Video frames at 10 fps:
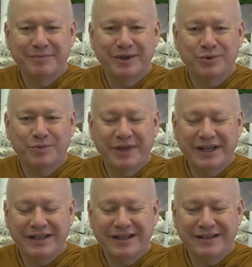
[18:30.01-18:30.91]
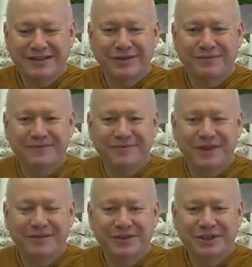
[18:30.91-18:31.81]
But upekkha is often
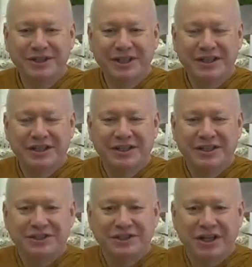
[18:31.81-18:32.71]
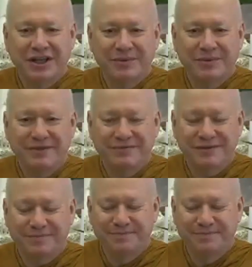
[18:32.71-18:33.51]
one we shy away from,